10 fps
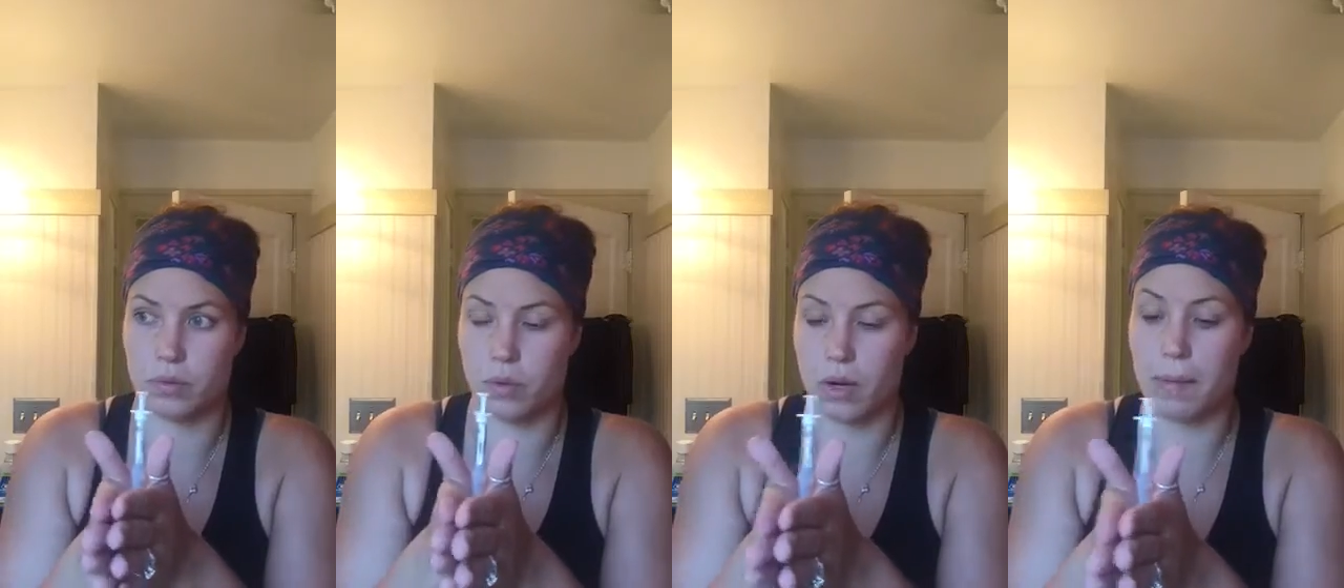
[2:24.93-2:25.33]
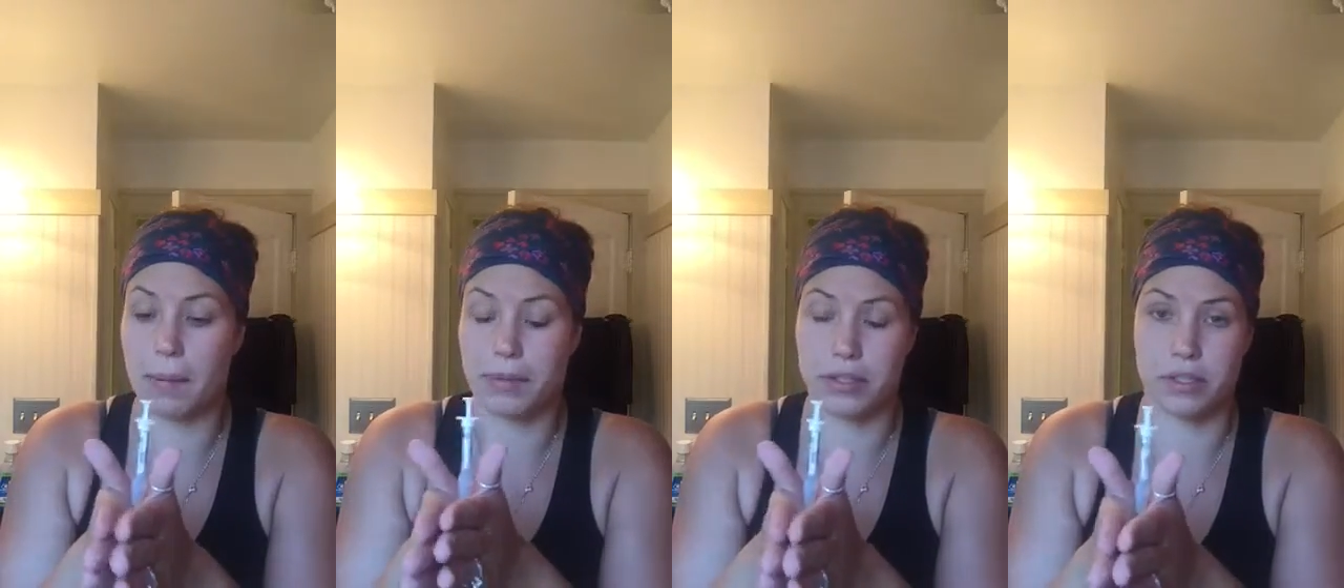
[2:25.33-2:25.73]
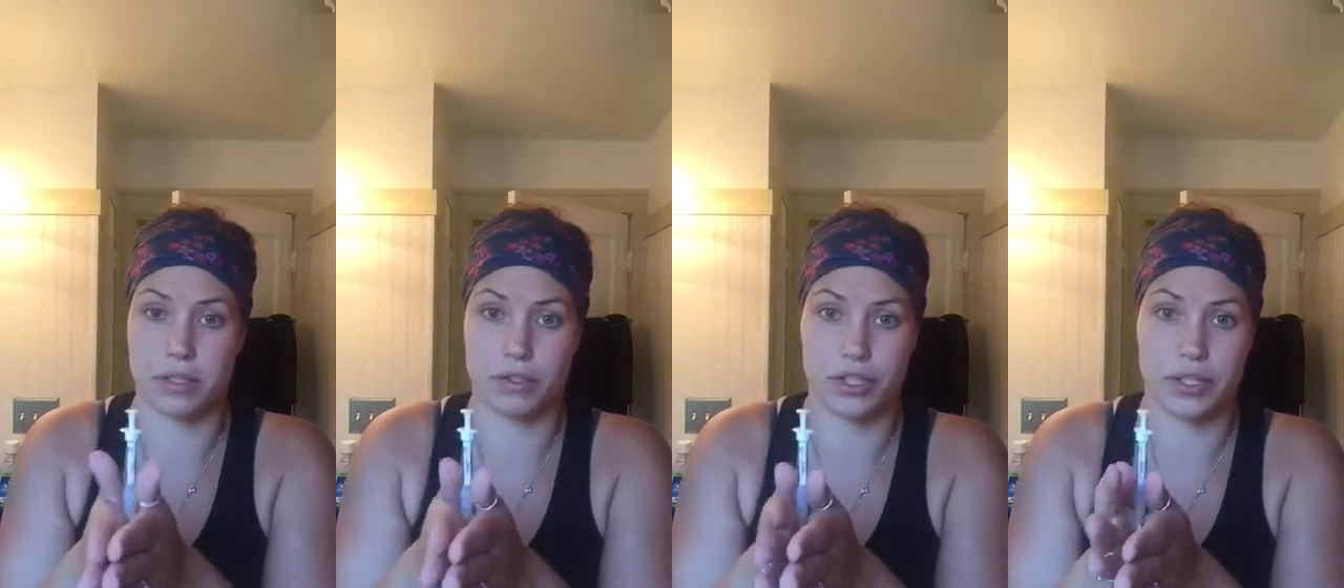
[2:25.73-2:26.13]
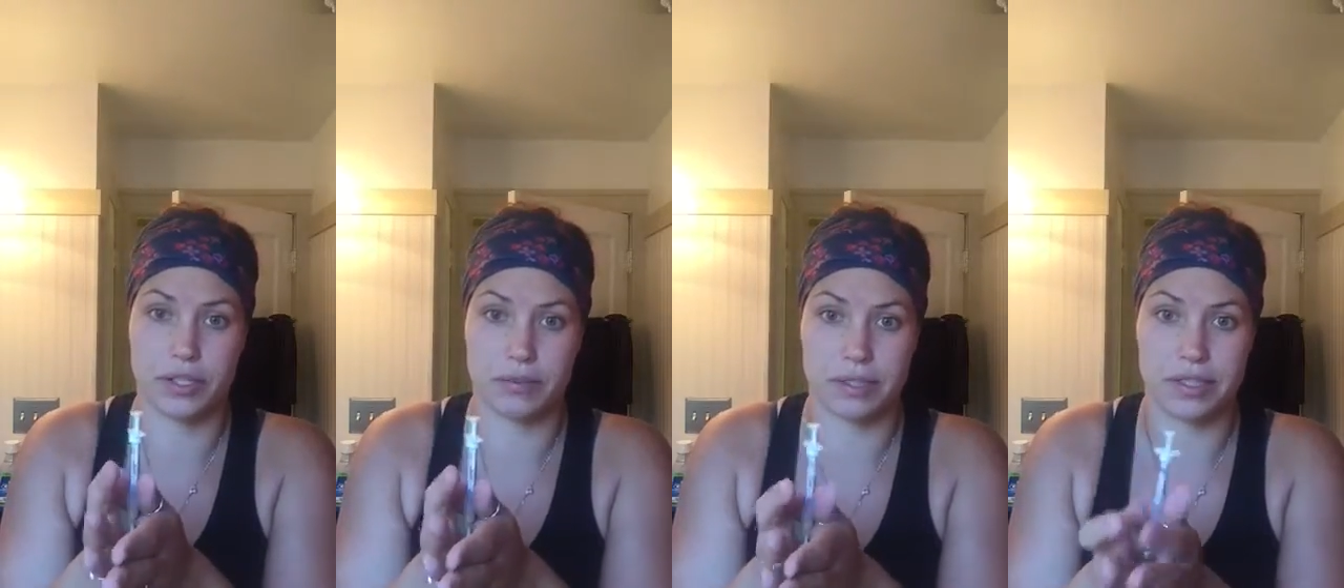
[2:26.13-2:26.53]
warm up the solution.
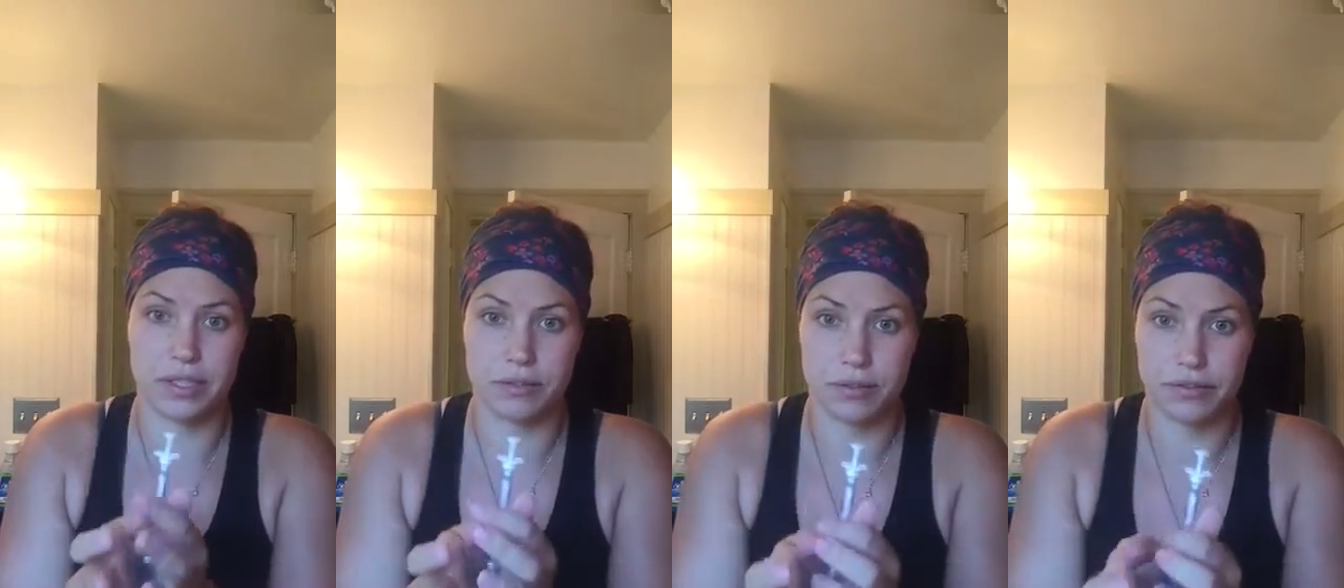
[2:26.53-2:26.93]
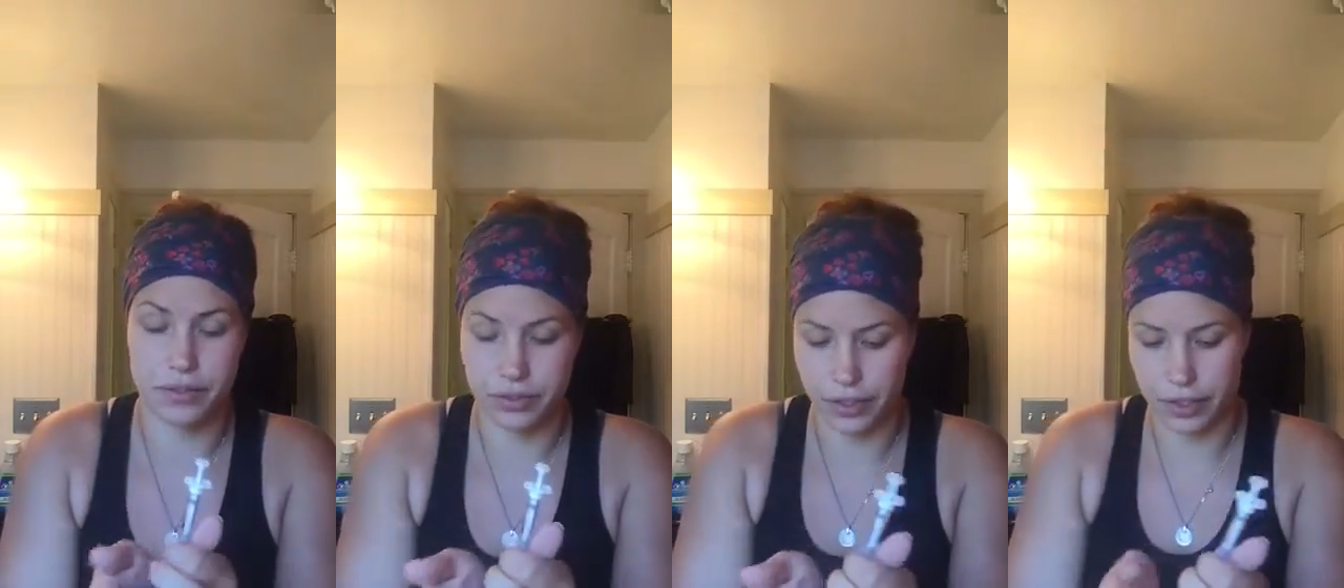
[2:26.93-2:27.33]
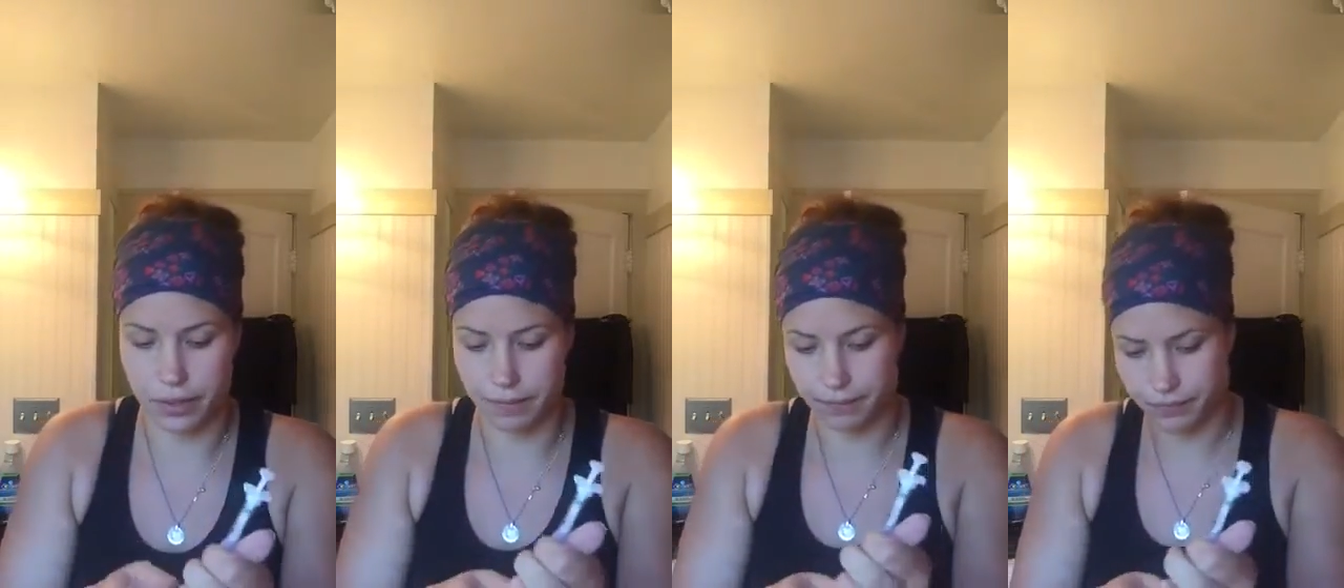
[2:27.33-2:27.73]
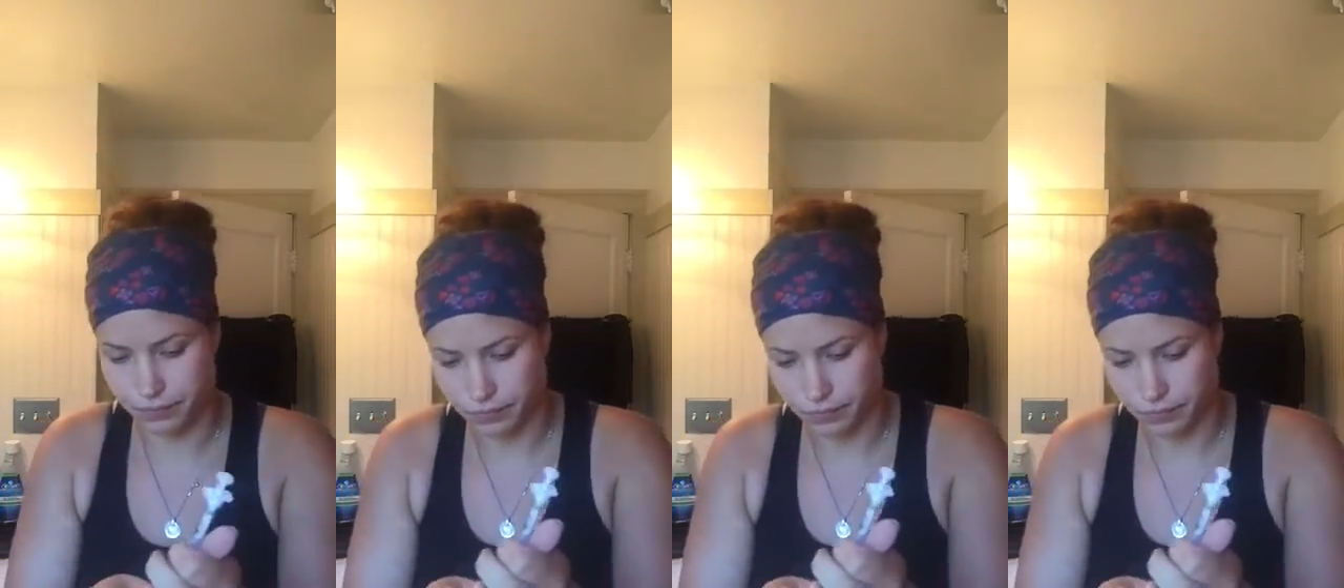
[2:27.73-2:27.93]
This was in the refrigerator.